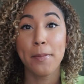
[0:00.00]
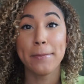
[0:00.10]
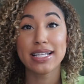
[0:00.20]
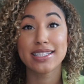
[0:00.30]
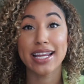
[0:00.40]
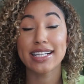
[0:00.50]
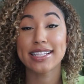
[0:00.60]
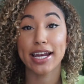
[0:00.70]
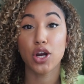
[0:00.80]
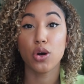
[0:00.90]
mistakes
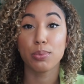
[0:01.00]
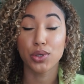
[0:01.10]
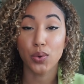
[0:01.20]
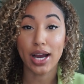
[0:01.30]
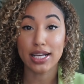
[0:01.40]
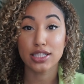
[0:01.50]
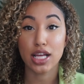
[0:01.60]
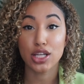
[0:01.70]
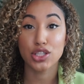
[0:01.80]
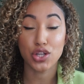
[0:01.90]
that I hope you guys
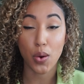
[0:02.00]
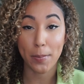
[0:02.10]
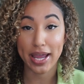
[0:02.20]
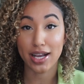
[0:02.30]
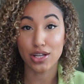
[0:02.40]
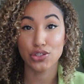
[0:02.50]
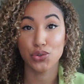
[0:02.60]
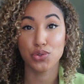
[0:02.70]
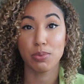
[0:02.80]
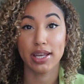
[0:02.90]
don't make on
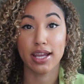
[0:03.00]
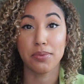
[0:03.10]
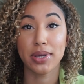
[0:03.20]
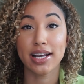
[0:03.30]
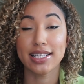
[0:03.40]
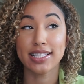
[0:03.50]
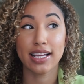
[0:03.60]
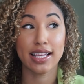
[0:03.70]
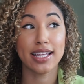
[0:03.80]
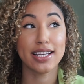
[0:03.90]
social media, because
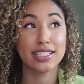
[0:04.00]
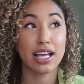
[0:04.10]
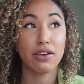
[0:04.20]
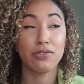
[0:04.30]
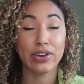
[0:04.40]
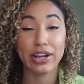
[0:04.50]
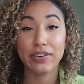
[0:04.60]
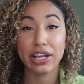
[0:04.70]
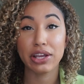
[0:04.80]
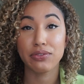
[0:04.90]
it is a
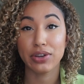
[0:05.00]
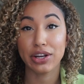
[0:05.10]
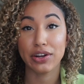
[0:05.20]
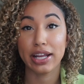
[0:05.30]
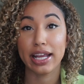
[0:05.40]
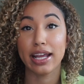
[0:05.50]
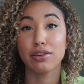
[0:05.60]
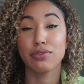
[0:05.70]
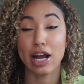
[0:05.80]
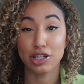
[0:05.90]
very, very
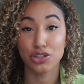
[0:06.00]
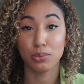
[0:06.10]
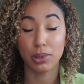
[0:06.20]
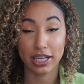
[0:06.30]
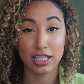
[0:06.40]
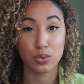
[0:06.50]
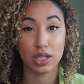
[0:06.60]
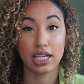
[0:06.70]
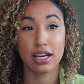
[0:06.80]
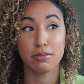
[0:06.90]
fragile place when
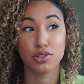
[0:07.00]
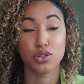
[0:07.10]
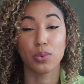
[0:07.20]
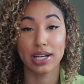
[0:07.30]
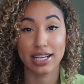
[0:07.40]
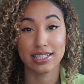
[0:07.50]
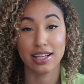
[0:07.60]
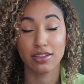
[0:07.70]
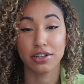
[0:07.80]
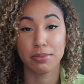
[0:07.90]
it comes to working as a
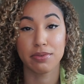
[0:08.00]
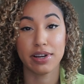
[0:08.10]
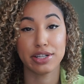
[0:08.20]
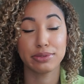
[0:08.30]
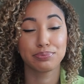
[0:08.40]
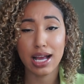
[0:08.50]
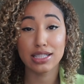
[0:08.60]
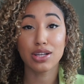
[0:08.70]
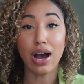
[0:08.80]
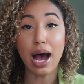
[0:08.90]
healthcare provider.
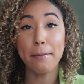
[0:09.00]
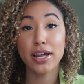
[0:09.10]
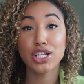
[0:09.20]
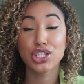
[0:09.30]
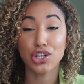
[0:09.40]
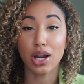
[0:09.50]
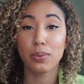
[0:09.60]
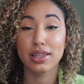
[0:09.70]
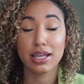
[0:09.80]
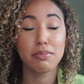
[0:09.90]
And so I'm gonna start
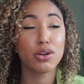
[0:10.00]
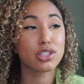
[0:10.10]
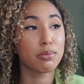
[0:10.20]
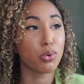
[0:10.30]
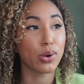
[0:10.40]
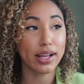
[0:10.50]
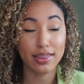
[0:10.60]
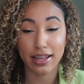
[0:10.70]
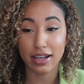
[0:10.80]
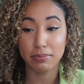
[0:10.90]
with the most important
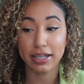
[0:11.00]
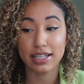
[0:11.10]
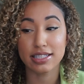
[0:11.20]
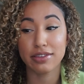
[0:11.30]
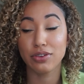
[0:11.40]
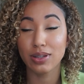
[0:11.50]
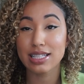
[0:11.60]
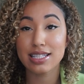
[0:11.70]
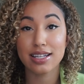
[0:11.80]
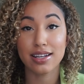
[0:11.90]
thing, because if you
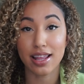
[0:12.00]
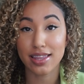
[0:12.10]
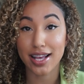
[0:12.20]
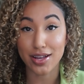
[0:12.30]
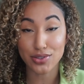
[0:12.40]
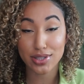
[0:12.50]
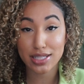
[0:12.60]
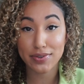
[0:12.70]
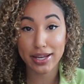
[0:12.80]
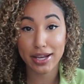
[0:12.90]
listen to nothing else in
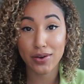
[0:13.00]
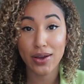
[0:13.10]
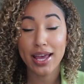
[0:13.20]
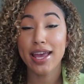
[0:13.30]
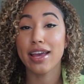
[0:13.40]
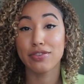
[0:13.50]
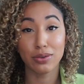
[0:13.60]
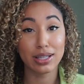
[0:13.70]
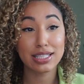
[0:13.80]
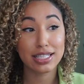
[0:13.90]
this video, if
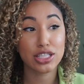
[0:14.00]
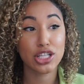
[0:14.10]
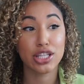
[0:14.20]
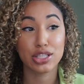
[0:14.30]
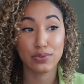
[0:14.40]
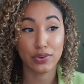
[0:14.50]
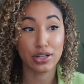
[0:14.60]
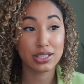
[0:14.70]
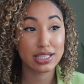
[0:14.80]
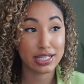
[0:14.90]
you listen to this
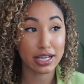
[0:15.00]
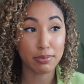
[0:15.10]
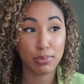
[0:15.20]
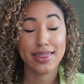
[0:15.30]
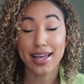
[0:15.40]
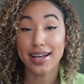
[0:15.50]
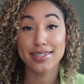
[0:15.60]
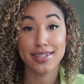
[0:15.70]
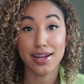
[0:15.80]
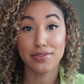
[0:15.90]
first tip, that
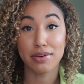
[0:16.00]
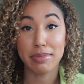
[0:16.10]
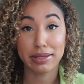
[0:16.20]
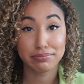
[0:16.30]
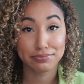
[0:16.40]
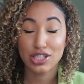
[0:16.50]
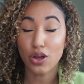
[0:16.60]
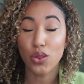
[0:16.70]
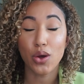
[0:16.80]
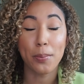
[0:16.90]
is enough for me.
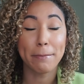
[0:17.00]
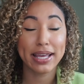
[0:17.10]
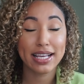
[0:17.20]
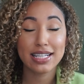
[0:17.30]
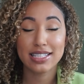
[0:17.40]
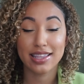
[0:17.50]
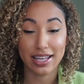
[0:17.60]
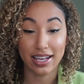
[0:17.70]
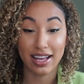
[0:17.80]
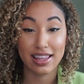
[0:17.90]
So the biggest
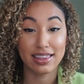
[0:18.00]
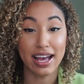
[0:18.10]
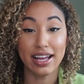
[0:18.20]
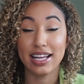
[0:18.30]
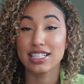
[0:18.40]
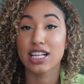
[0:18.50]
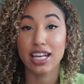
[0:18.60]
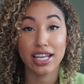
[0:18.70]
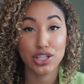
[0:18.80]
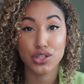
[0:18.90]
thing that is
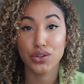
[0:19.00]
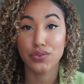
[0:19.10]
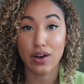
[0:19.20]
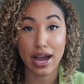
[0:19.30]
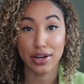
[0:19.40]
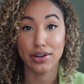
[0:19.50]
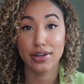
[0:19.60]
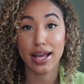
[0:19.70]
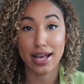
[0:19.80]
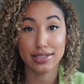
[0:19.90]
gonna get you
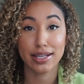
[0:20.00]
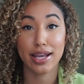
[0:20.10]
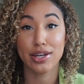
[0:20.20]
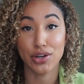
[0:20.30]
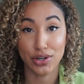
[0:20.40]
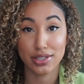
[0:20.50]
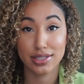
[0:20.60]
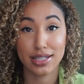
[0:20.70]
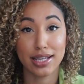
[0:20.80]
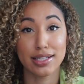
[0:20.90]
fired as a
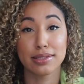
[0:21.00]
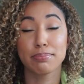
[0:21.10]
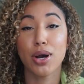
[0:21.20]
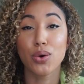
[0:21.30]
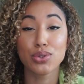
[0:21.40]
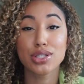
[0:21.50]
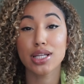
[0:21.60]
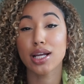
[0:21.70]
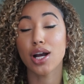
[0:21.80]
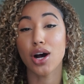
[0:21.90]
nurse is
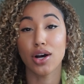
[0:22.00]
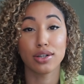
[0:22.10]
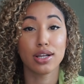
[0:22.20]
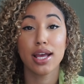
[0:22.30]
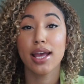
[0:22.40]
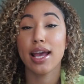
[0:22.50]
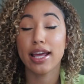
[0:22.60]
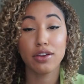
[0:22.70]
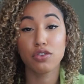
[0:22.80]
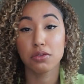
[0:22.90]
posting on
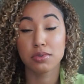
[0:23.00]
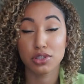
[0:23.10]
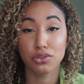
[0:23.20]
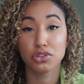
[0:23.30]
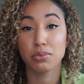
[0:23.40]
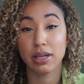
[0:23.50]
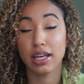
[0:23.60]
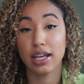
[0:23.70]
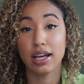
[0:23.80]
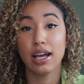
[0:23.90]
any form of social
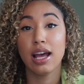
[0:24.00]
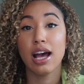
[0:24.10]
media